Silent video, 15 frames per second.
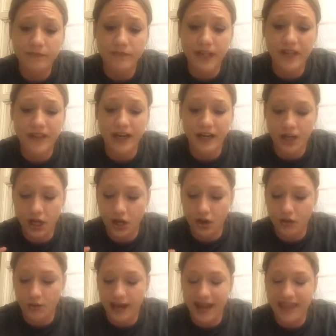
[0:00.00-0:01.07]

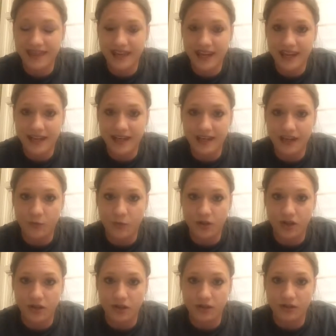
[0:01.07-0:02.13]
then
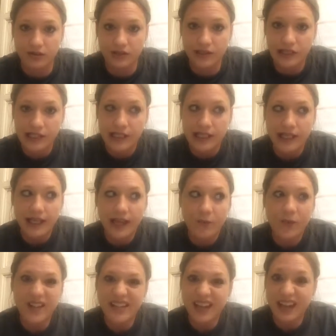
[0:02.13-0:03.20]

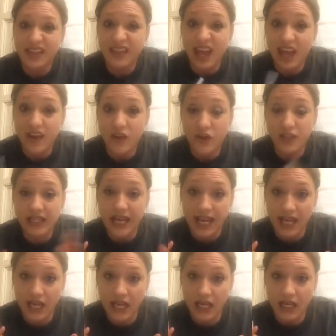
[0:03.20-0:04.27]
once I get the other
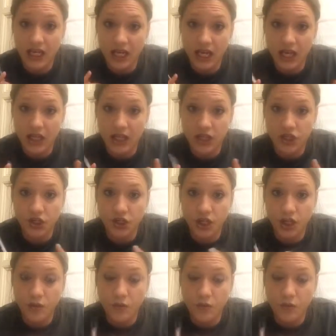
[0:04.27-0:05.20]
10, I'll let you know.